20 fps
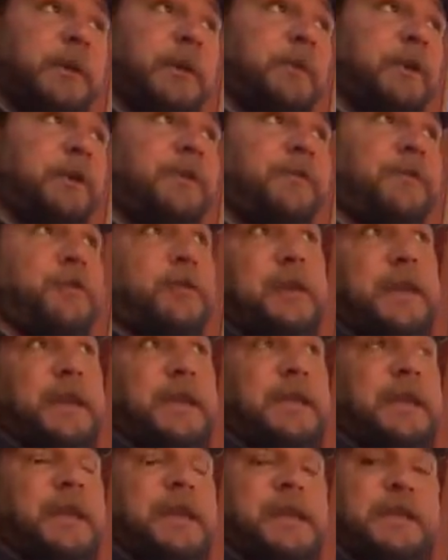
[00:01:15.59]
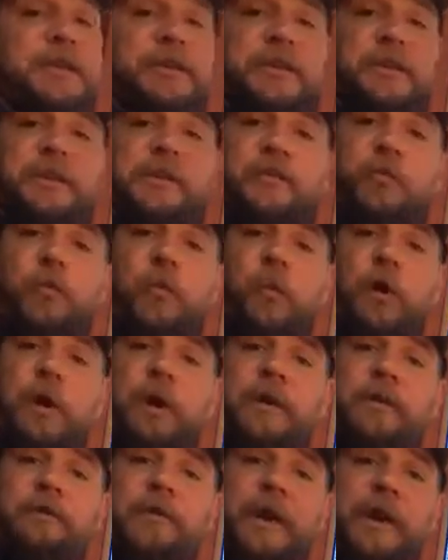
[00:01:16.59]
but if you can get it to just
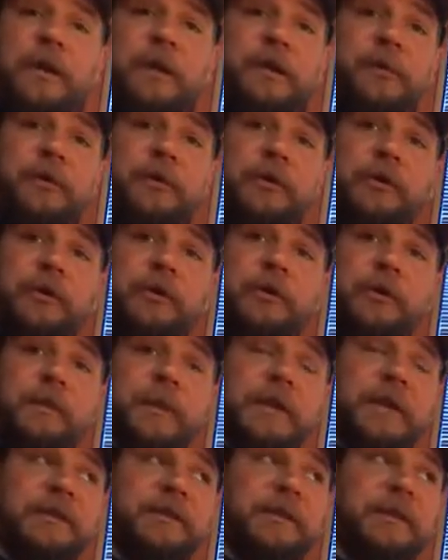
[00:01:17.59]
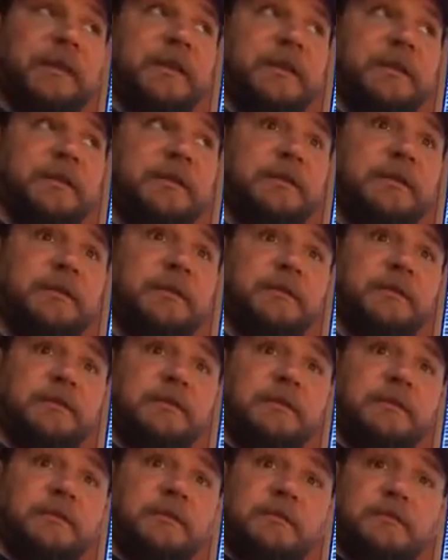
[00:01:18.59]
one variable, it makes it
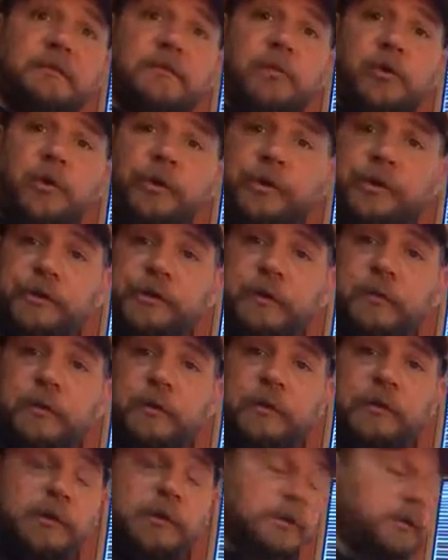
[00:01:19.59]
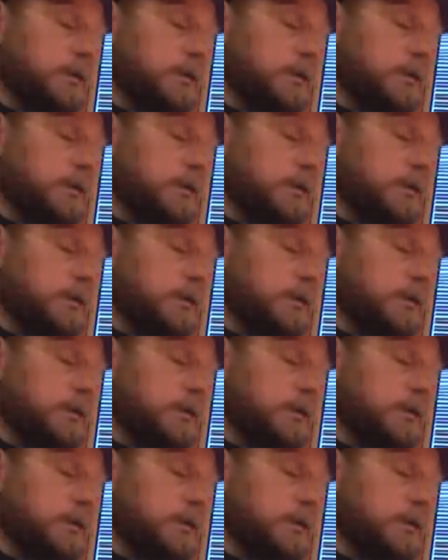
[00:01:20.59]
more doable.